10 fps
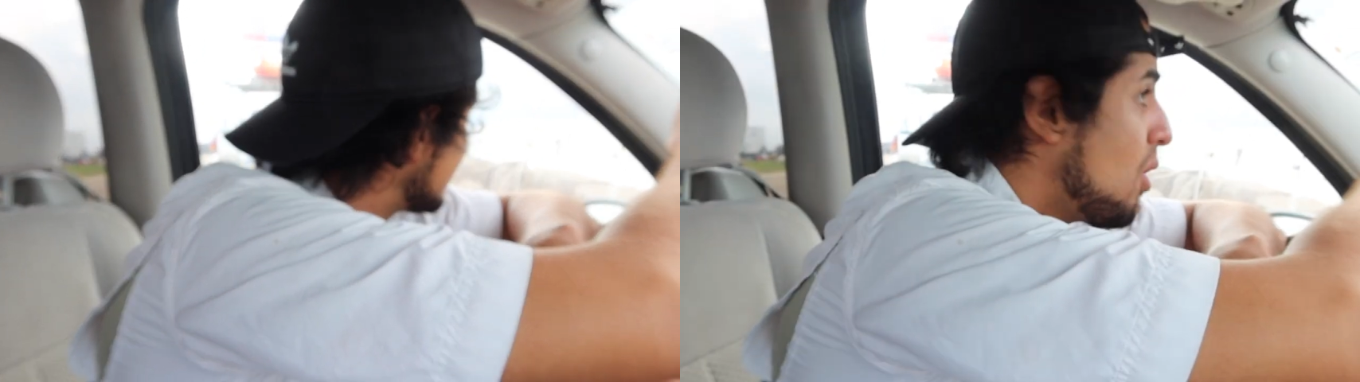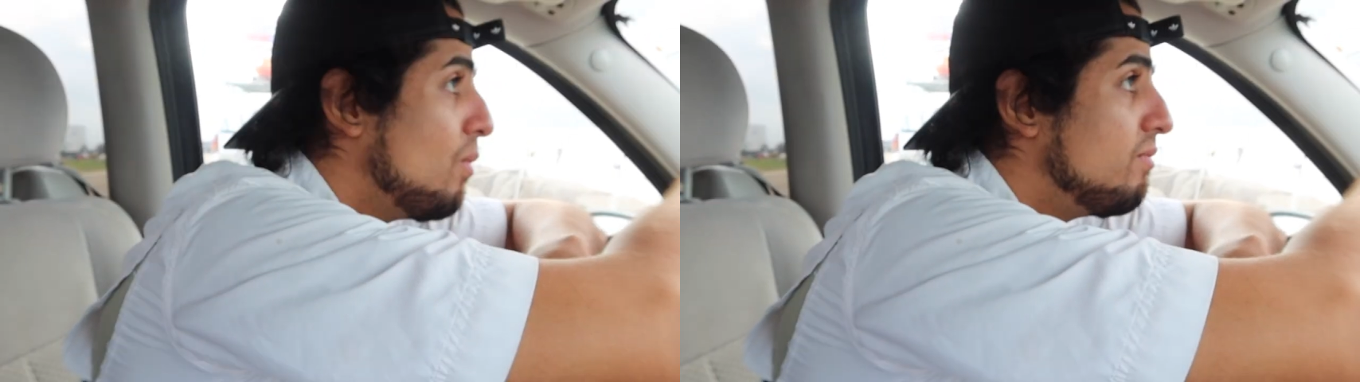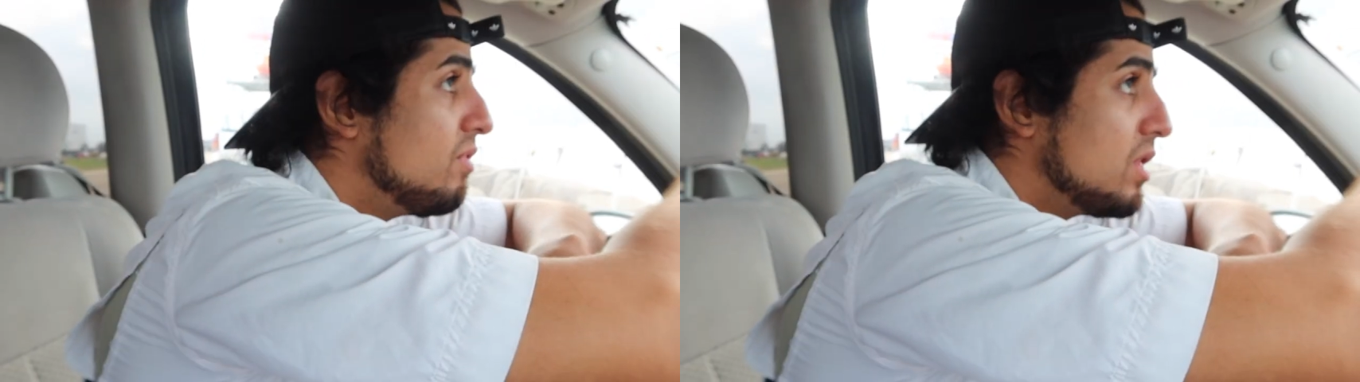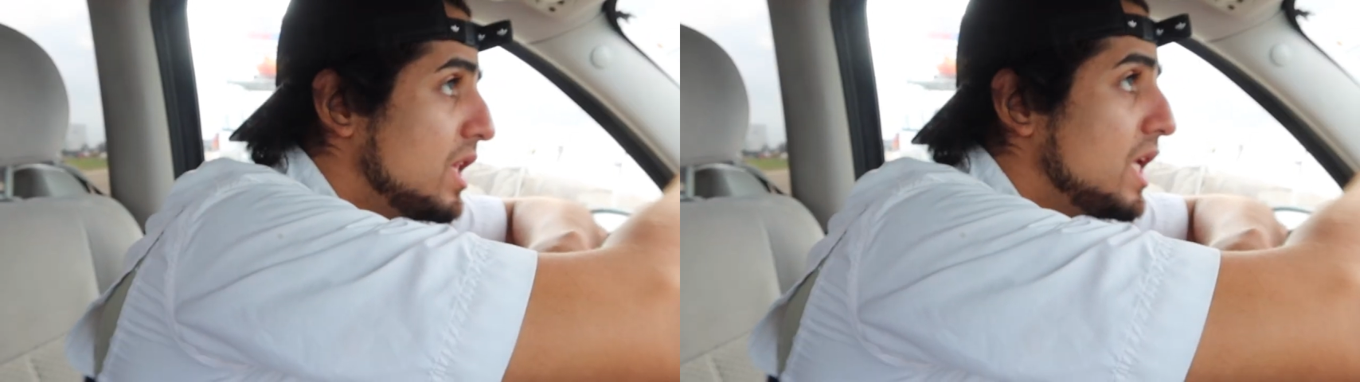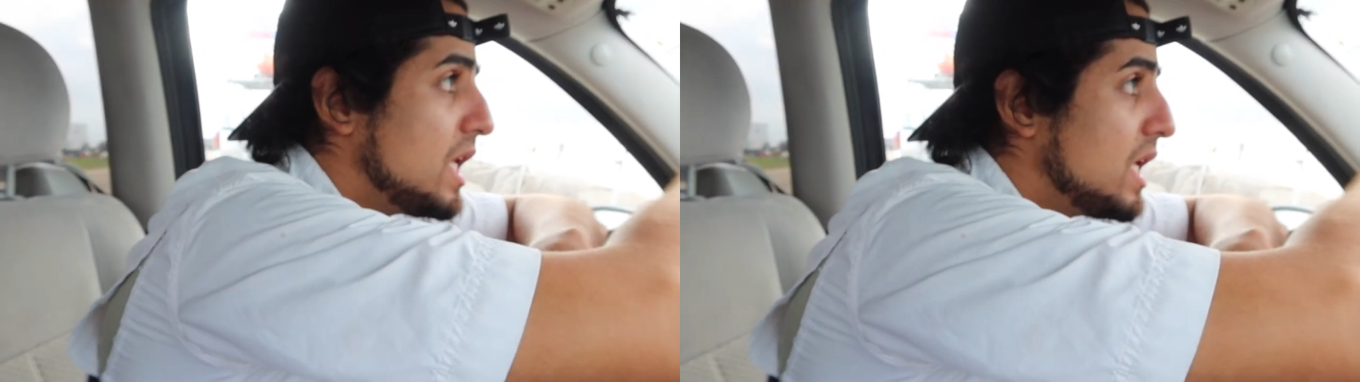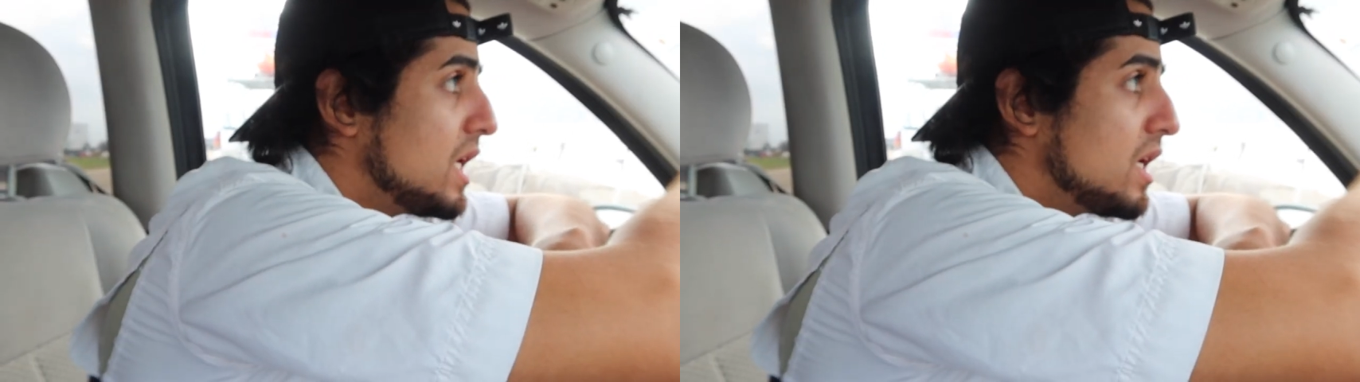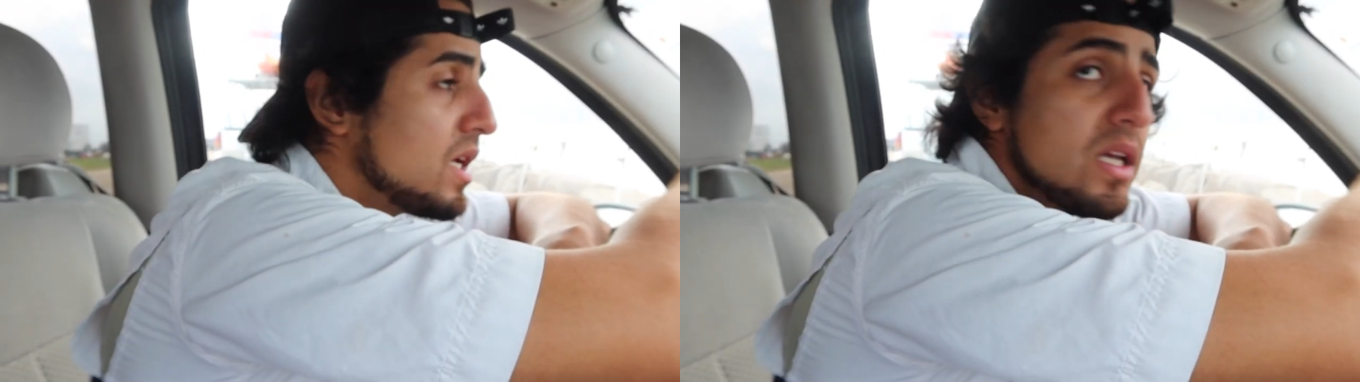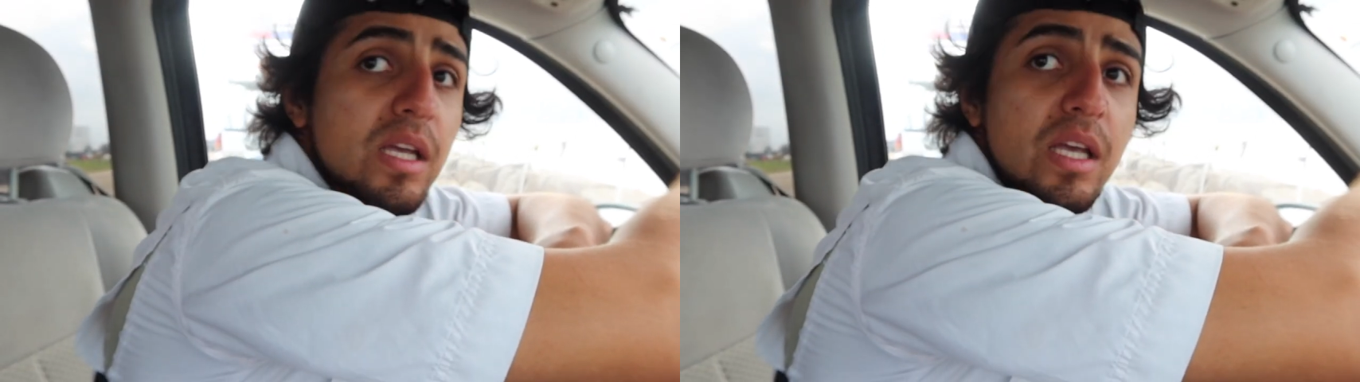It's hopefully
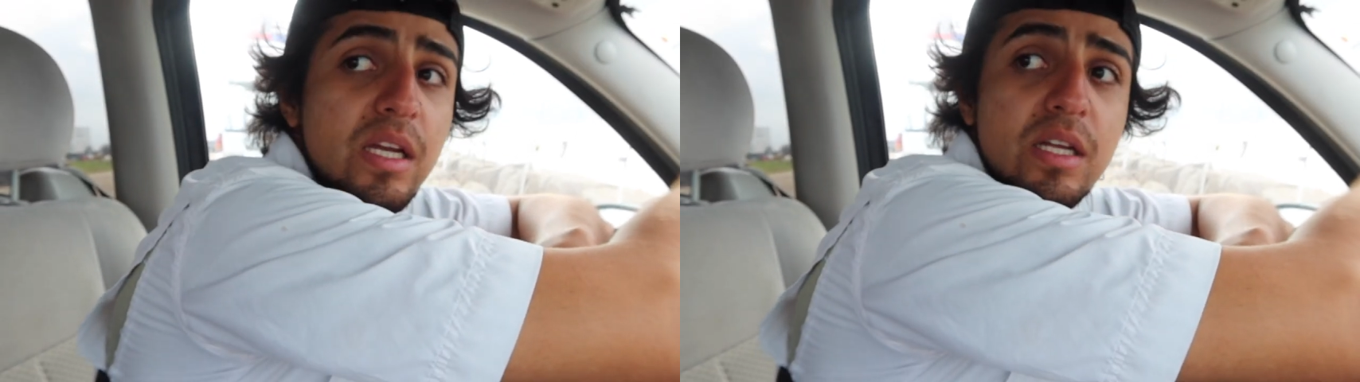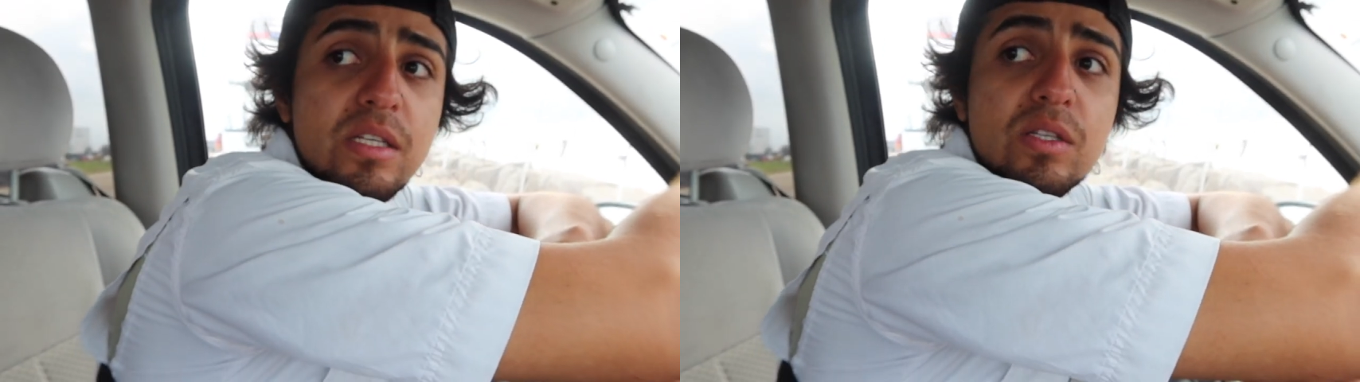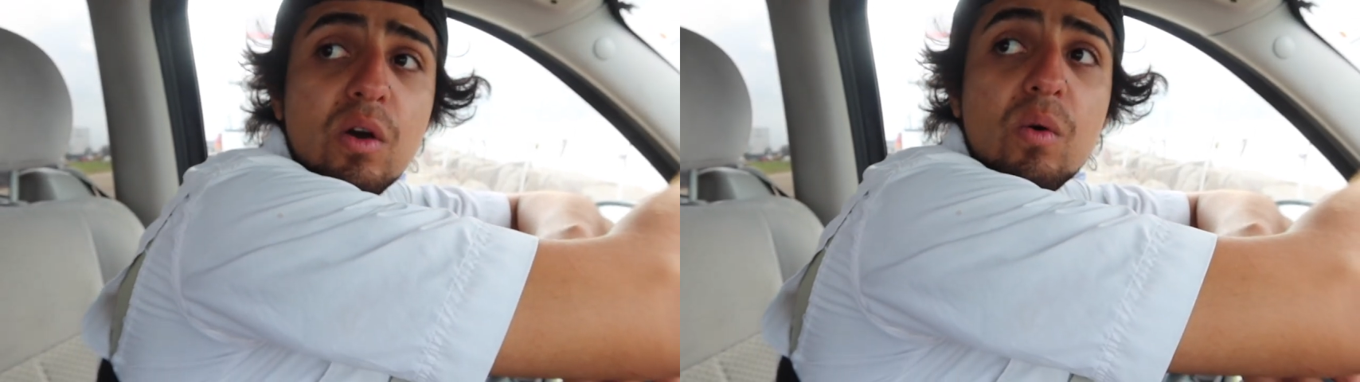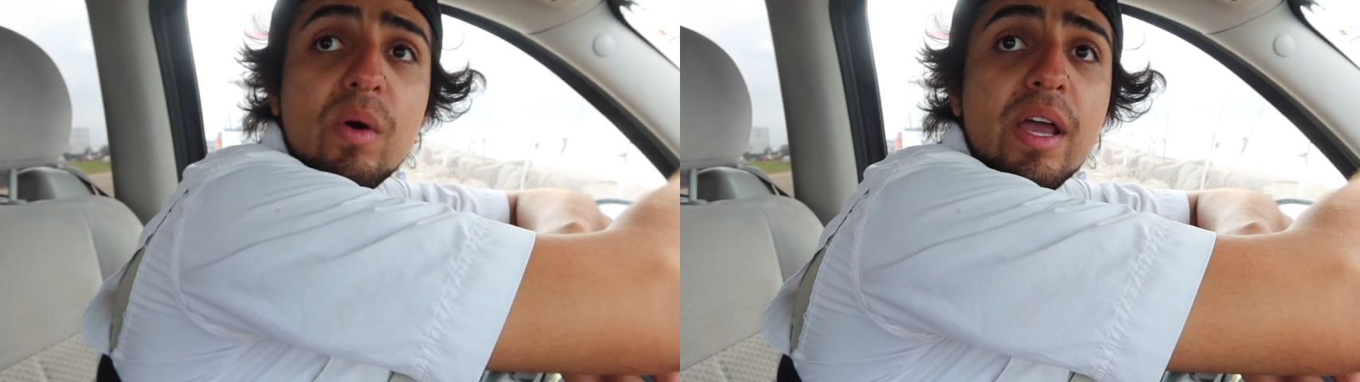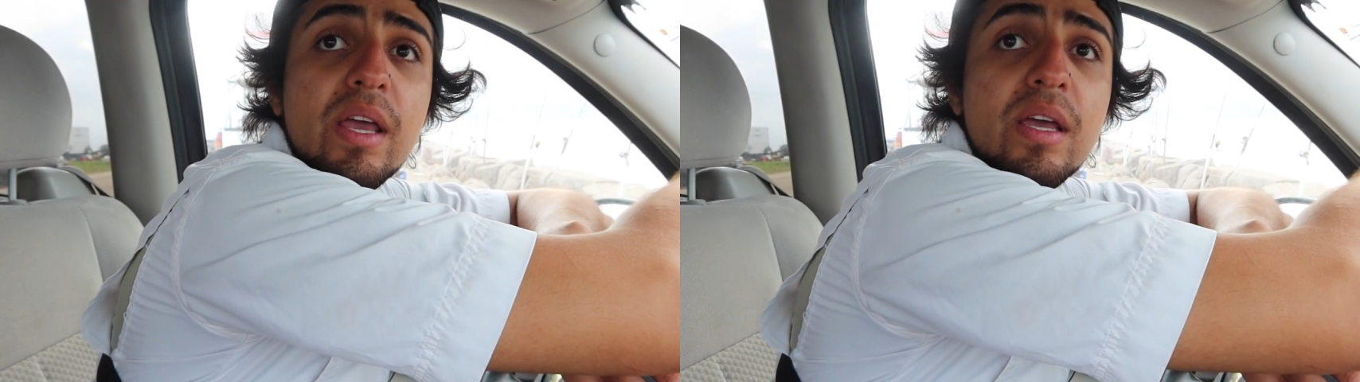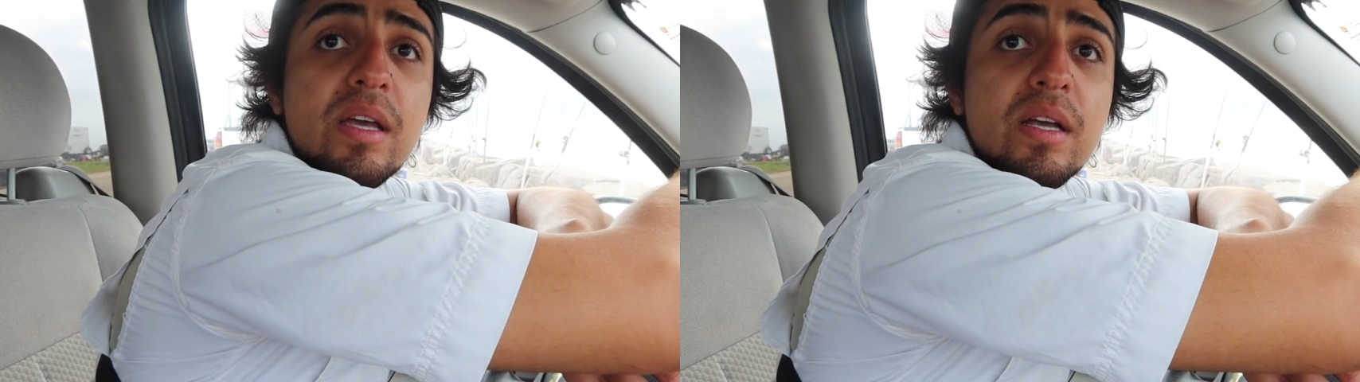it does go away